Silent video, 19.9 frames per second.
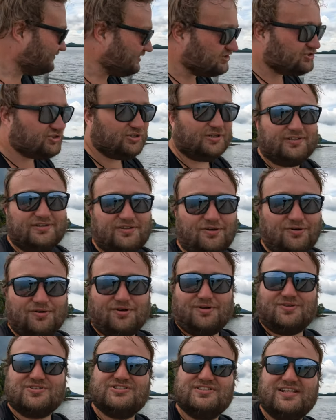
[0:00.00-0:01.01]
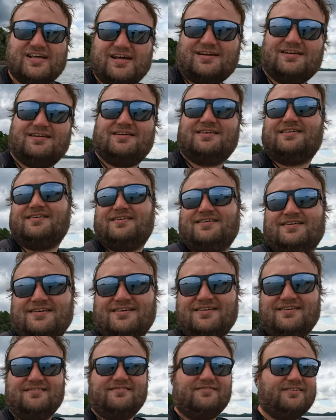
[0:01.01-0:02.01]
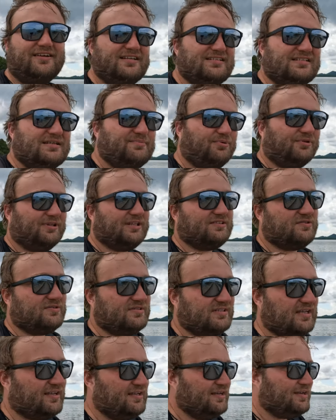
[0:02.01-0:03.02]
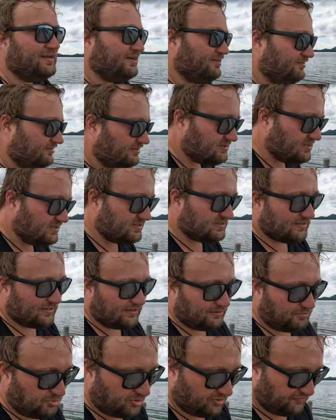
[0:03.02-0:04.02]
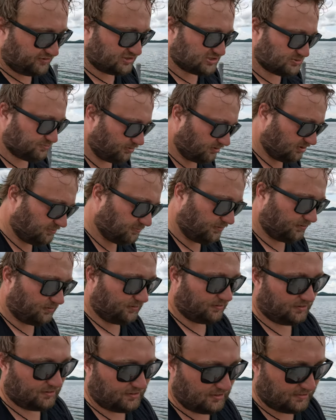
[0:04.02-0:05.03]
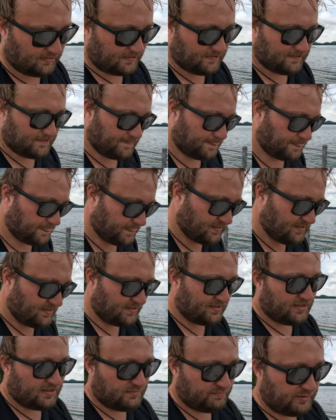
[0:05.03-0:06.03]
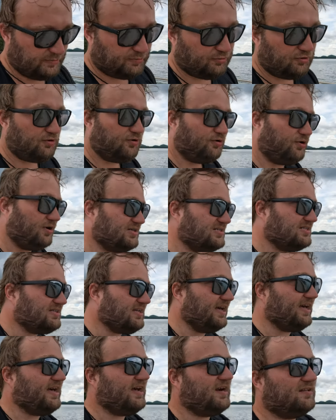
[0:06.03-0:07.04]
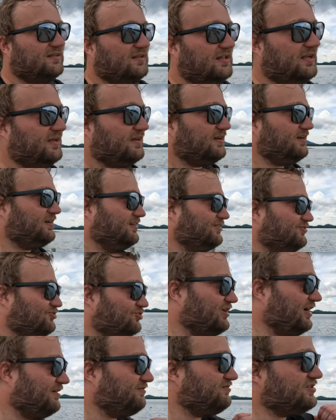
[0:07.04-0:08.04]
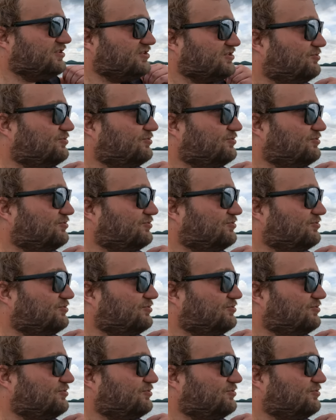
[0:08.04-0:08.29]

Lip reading: there's really no roads there. Very simple, that's what I'm saying. This is a perfect spot for people who are scared, like to drive with the